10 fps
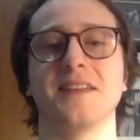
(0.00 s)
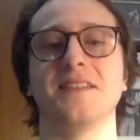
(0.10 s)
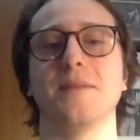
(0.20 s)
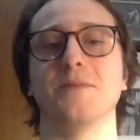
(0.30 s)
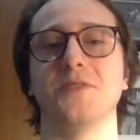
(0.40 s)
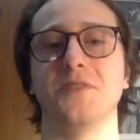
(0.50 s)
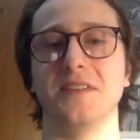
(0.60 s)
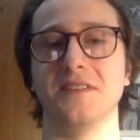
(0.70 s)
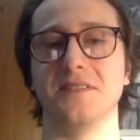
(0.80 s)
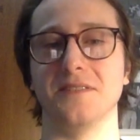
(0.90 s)
the
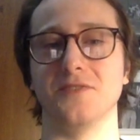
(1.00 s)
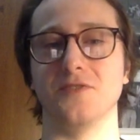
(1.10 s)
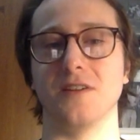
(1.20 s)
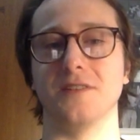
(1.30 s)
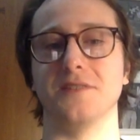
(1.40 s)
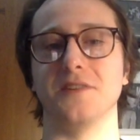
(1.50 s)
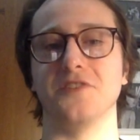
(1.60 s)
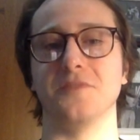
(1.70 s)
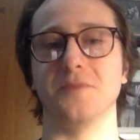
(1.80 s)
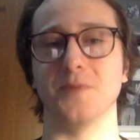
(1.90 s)
opportunity to draw a
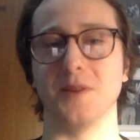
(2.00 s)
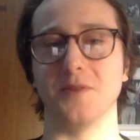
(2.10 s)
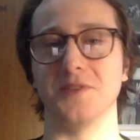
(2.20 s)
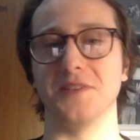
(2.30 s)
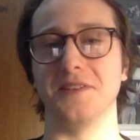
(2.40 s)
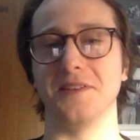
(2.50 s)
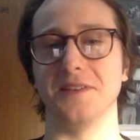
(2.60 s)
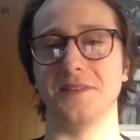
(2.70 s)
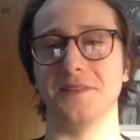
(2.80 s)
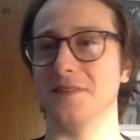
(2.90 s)
distinction between OCD
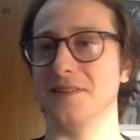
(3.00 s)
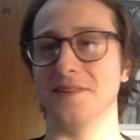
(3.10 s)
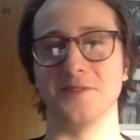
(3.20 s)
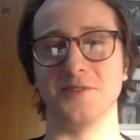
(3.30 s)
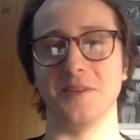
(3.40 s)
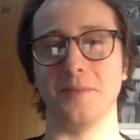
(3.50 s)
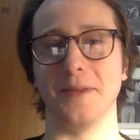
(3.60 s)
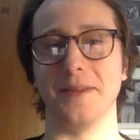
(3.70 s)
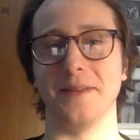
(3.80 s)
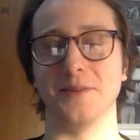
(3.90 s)
and
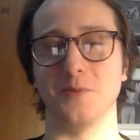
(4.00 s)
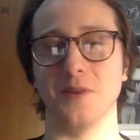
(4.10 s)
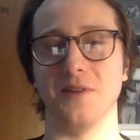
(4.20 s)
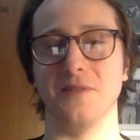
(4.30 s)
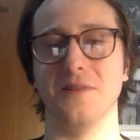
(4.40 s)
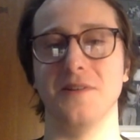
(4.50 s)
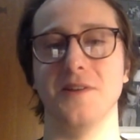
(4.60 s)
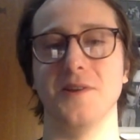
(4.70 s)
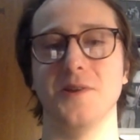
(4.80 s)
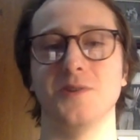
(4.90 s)
OCPD as well.
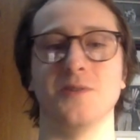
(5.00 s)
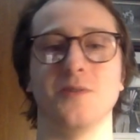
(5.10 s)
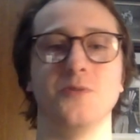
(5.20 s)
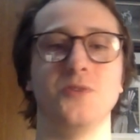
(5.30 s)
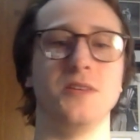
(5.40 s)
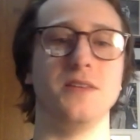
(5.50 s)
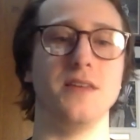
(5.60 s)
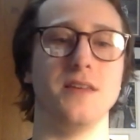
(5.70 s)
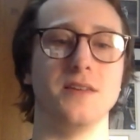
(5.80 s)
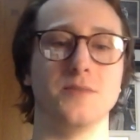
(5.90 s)
So
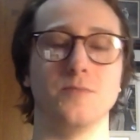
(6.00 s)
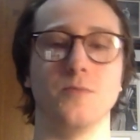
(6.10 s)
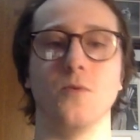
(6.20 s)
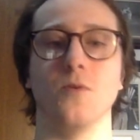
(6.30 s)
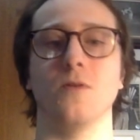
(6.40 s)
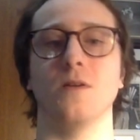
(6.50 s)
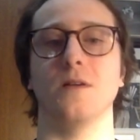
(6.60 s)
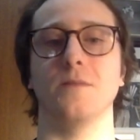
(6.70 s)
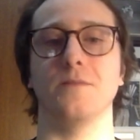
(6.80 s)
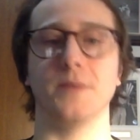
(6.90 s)
OCD is
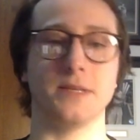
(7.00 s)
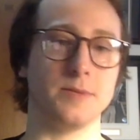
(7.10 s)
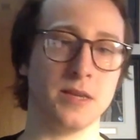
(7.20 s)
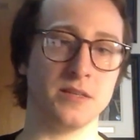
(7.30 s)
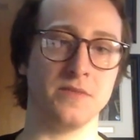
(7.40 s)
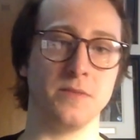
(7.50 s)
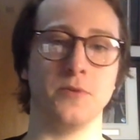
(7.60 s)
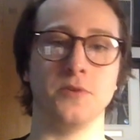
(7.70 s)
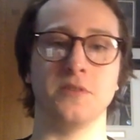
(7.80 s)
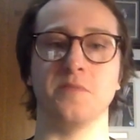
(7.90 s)
more this obsessive
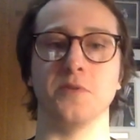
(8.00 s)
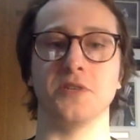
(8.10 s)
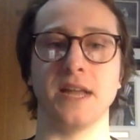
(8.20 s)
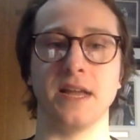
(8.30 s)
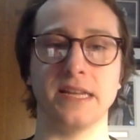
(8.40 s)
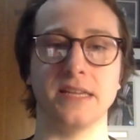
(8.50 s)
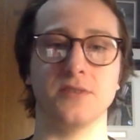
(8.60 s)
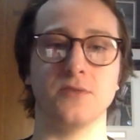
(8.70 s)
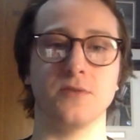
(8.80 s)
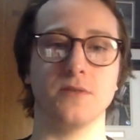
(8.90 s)
compulsive personality
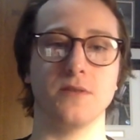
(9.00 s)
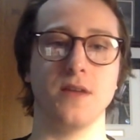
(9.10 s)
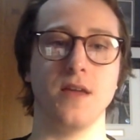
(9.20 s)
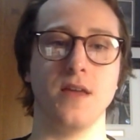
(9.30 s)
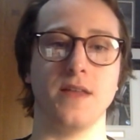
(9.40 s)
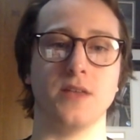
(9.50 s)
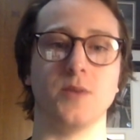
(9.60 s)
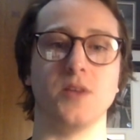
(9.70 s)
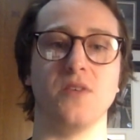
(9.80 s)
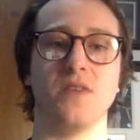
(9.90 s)
disorder. That's when
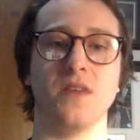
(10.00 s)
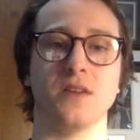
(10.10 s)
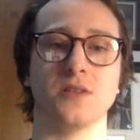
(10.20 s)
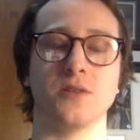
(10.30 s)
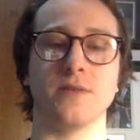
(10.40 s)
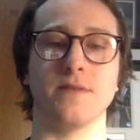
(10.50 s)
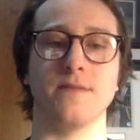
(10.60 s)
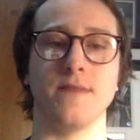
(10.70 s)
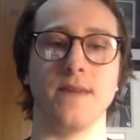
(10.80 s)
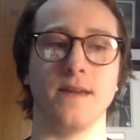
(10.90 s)
you think a certain
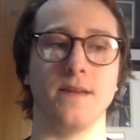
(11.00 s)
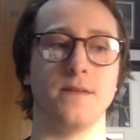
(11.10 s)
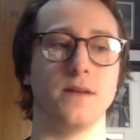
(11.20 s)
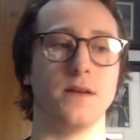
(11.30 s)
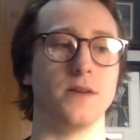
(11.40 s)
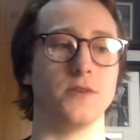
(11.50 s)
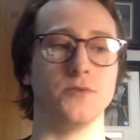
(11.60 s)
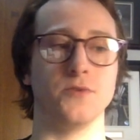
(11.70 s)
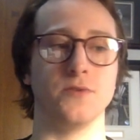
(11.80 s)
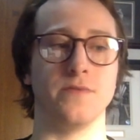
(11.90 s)
thing,
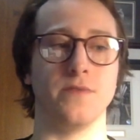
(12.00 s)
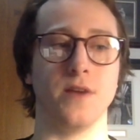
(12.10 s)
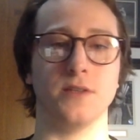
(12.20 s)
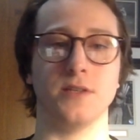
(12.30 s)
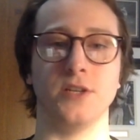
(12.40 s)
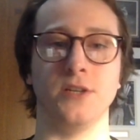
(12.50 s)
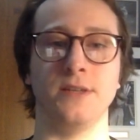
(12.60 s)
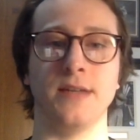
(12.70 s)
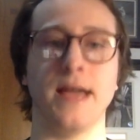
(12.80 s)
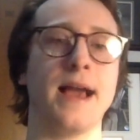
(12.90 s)
intrusive thoughts, and you need
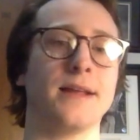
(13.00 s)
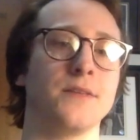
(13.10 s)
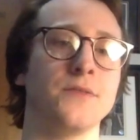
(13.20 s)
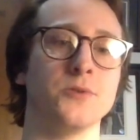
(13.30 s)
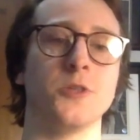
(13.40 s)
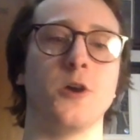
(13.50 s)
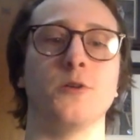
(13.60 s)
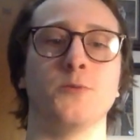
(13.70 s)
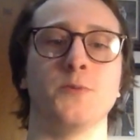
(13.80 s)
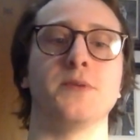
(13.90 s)
to act on those
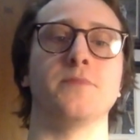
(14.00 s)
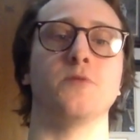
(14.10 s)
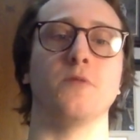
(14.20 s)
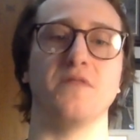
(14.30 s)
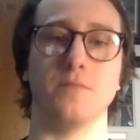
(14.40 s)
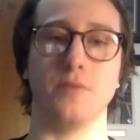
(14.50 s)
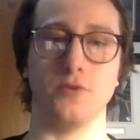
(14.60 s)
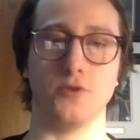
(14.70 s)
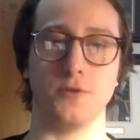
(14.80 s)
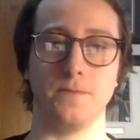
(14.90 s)
thoughts with some sort of
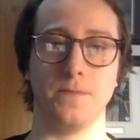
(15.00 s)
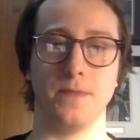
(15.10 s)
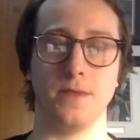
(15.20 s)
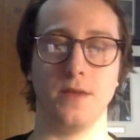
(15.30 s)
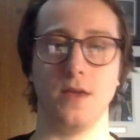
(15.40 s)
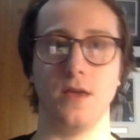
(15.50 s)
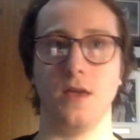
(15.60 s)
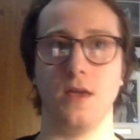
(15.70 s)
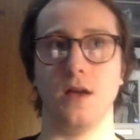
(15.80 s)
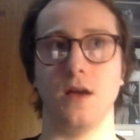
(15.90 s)
compulsion. I